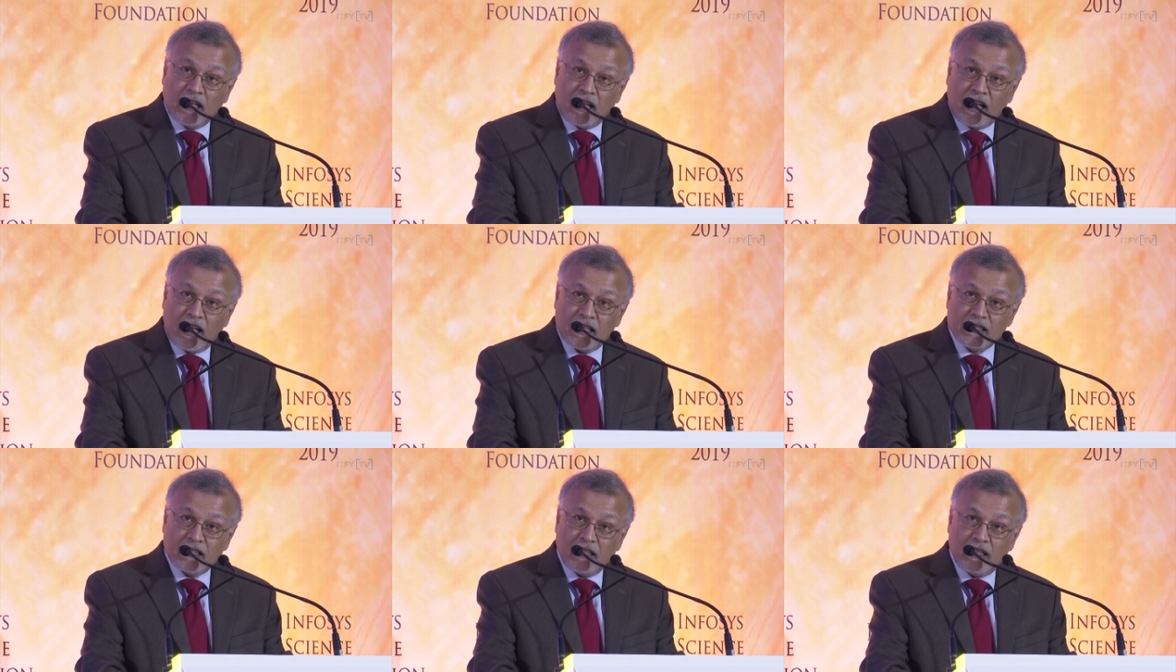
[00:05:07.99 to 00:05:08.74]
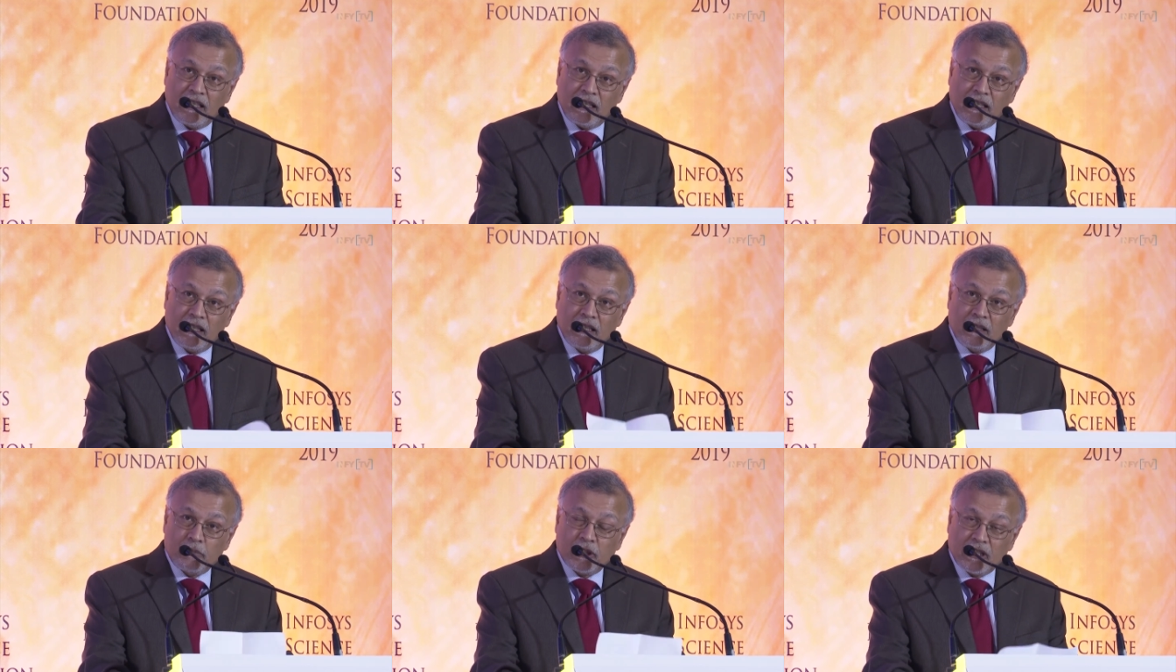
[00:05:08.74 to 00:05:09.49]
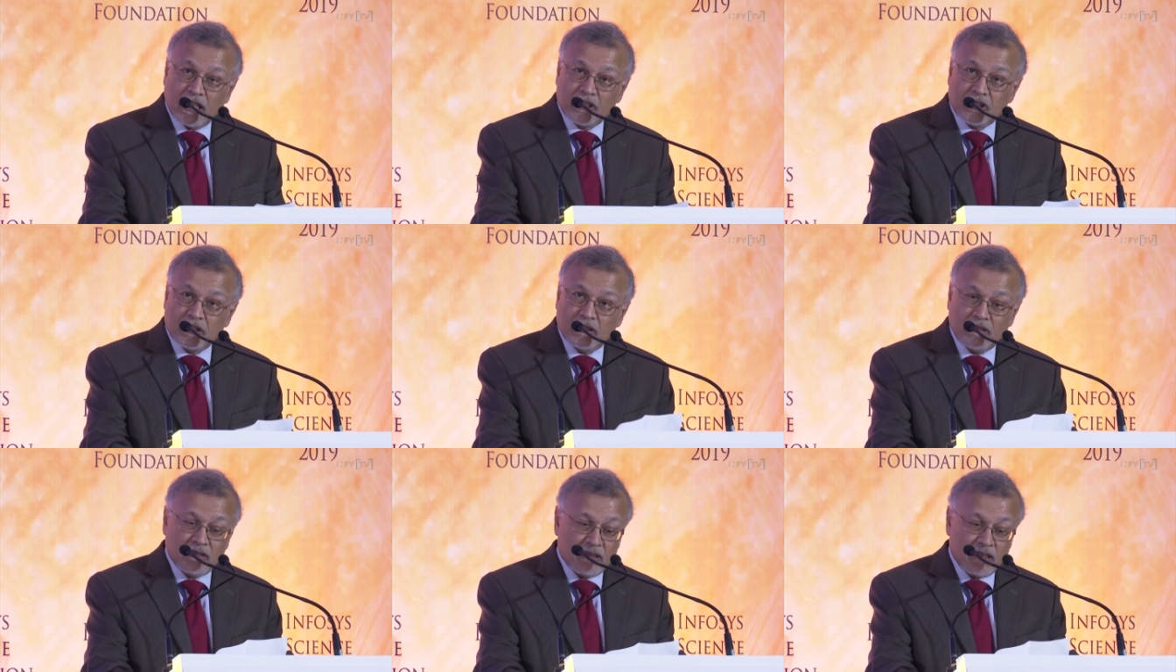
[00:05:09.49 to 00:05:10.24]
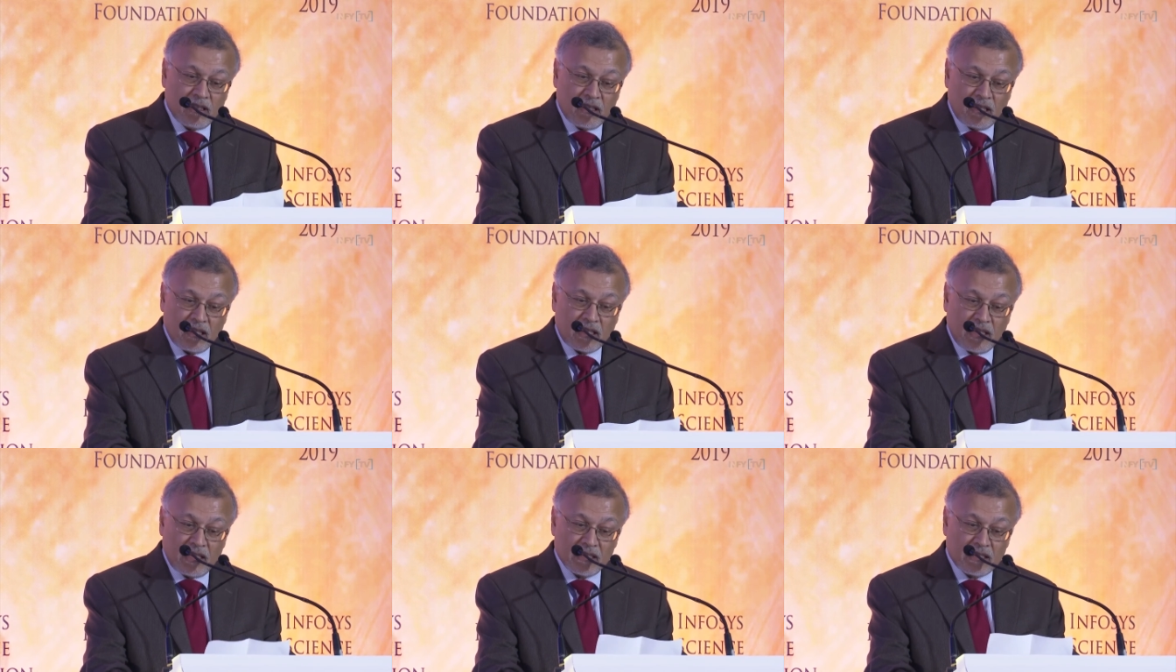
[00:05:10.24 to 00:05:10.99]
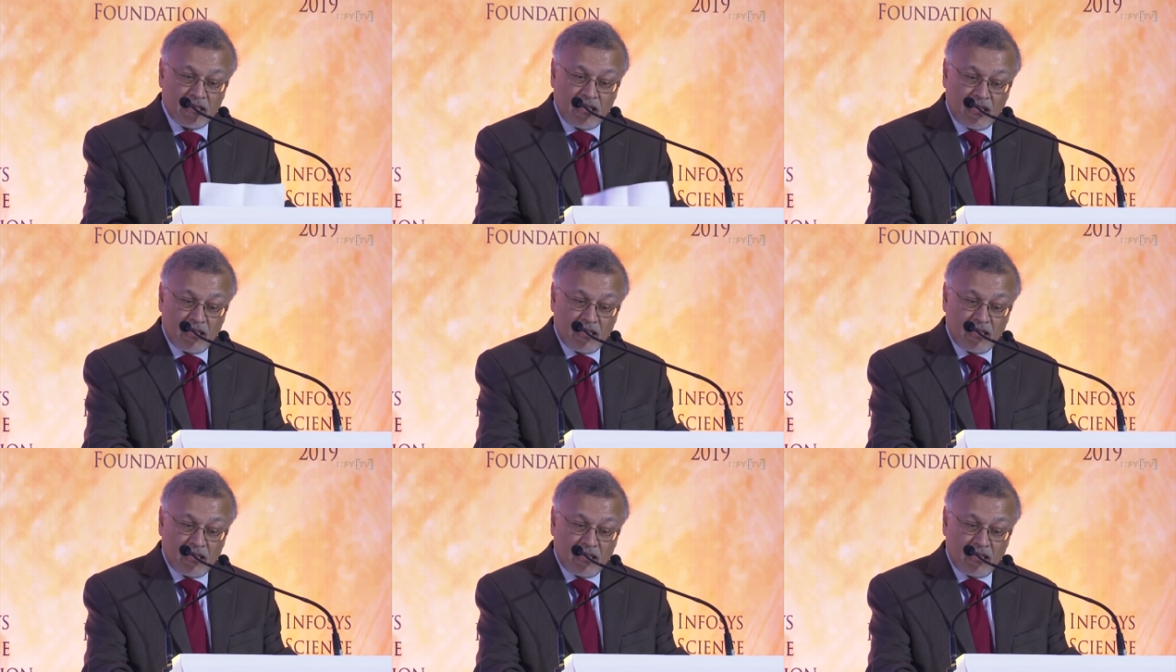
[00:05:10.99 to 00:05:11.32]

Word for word: as a protection against,